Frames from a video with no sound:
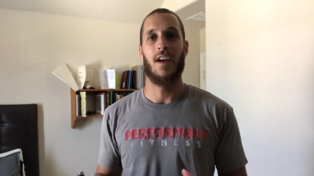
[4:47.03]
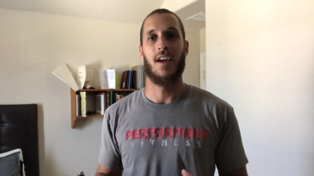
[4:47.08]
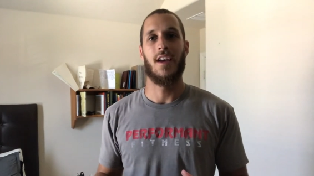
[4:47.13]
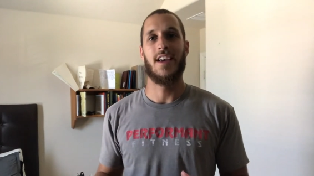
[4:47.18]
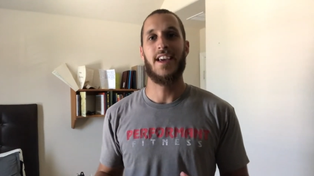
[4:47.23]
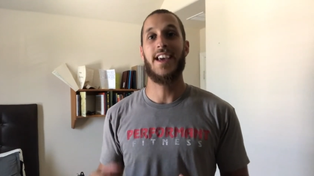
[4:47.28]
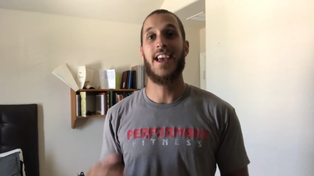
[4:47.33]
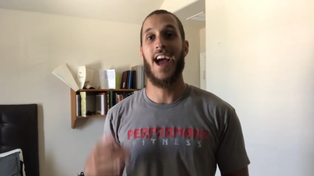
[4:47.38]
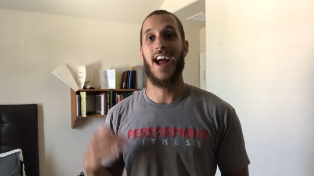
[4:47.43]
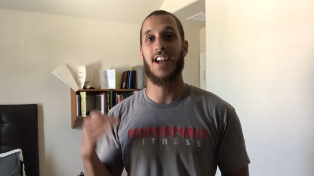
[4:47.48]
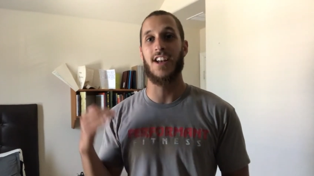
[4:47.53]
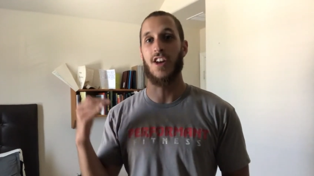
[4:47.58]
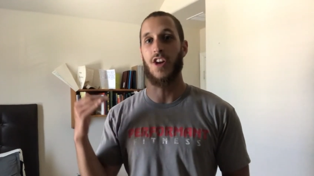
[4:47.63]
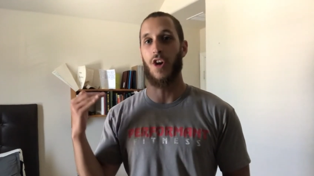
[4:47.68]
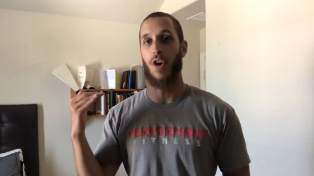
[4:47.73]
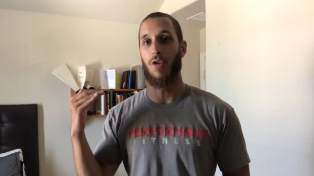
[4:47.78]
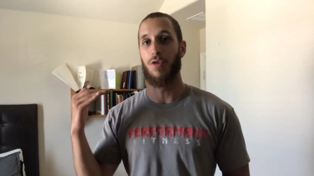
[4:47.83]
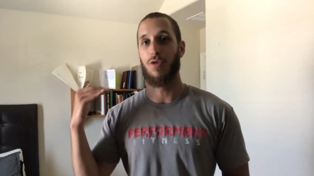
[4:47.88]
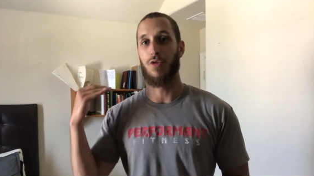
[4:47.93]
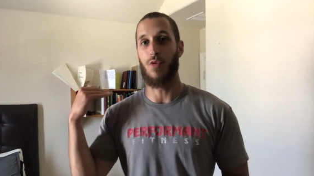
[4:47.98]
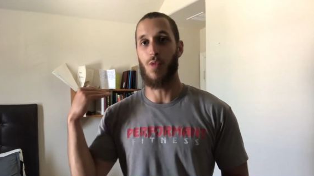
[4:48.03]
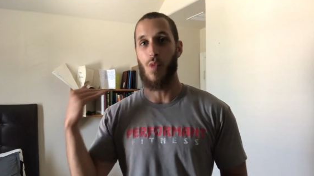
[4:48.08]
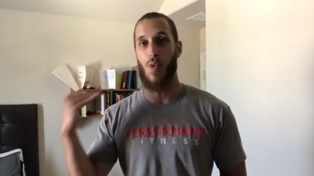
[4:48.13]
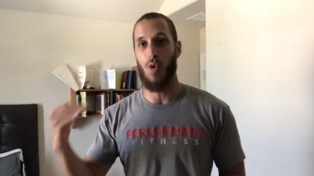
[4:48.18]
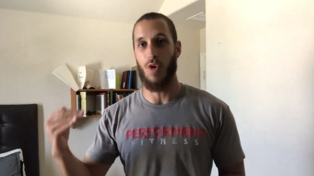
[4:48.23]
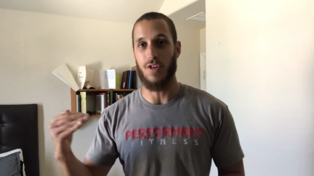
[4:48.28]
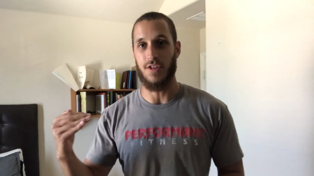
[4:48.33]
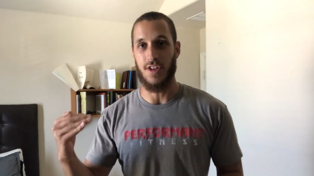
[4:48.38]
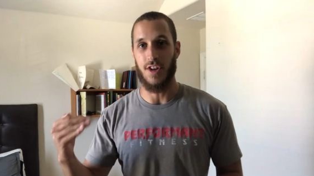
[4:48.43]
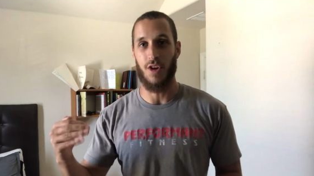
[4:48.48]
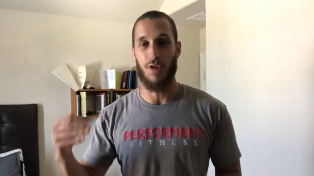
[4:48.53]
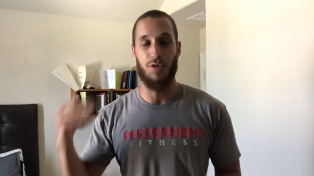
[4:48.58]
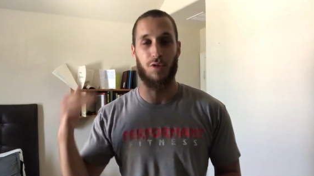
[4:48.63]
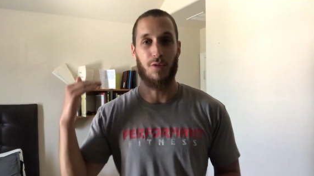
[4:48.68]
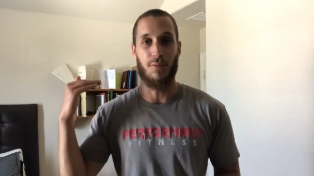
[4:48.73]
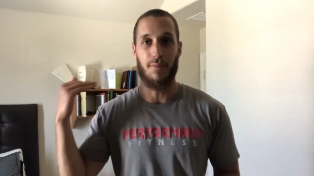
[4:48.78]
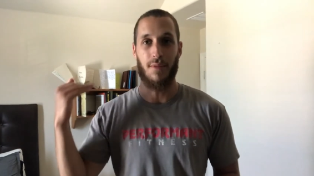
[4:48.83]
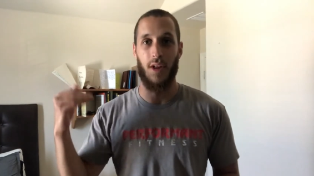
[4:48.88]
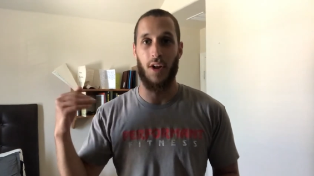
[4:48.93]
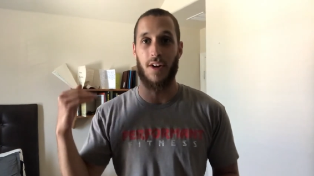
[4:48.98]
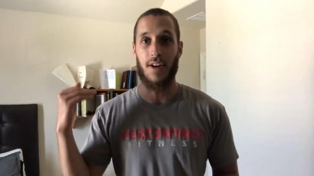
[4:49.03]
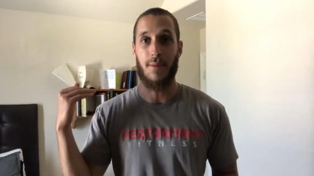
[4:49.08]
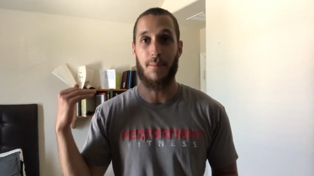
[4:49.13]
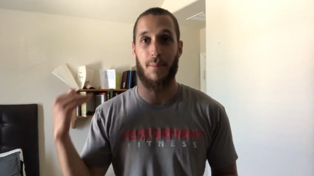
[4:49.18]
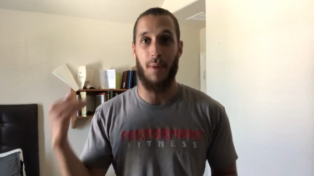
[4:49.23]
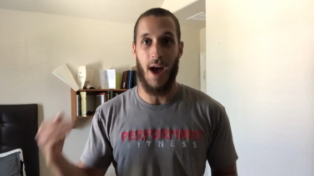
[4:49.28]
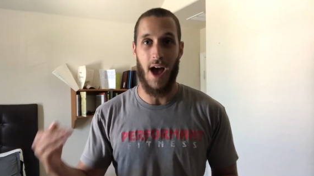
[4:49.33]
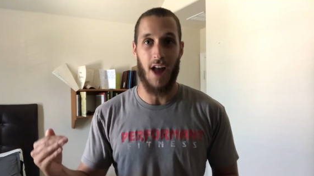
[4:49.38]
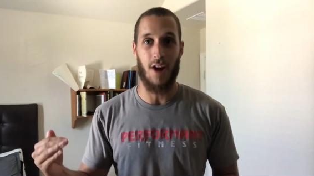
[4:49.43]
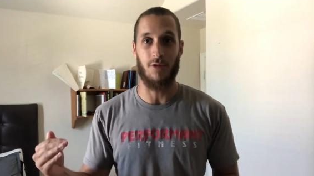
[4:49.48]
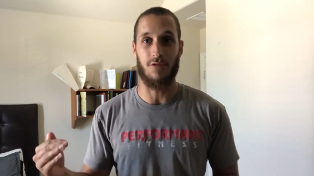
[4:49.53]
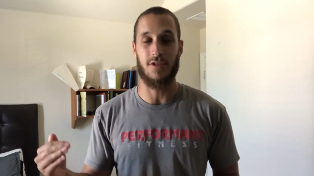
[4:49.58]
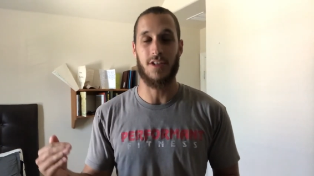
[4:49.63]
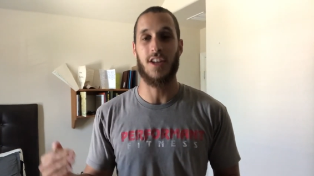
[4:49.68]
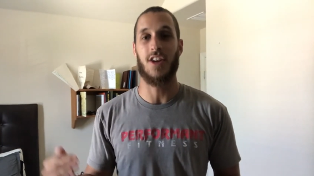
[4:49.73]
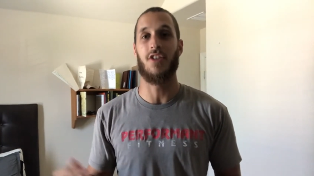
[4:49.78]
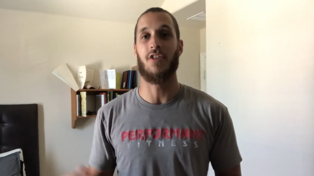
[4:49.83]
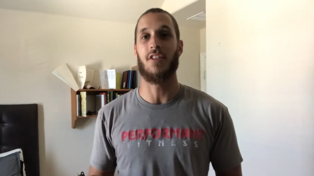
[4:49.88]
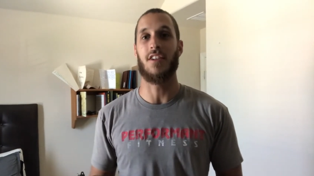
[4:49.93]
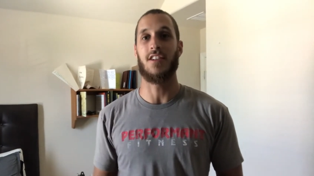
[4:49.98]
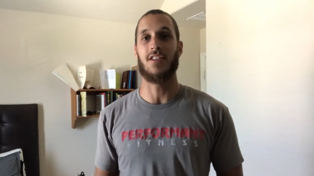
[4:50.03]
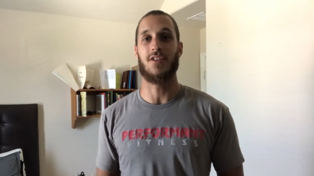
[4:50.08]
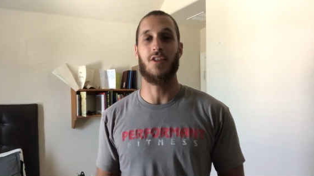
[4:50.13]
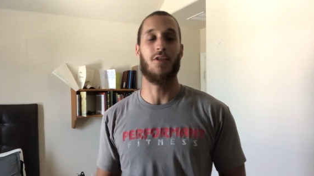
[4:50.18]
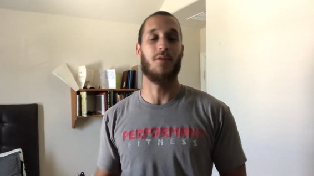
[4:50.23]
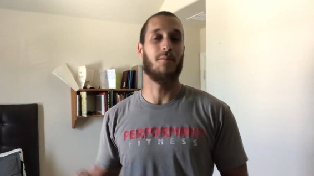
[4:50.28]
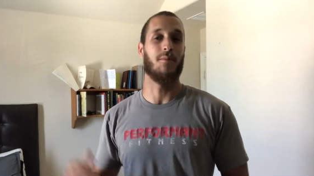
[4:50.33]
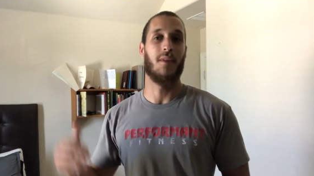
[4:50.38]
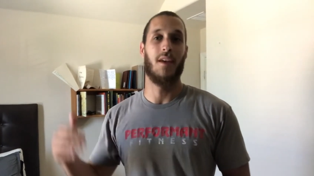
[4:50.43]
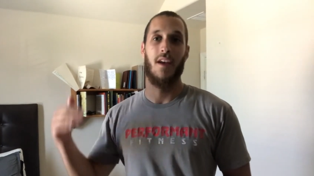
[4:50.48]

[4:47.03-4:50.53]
He had to go through wars, go through bloody battles, killing his own,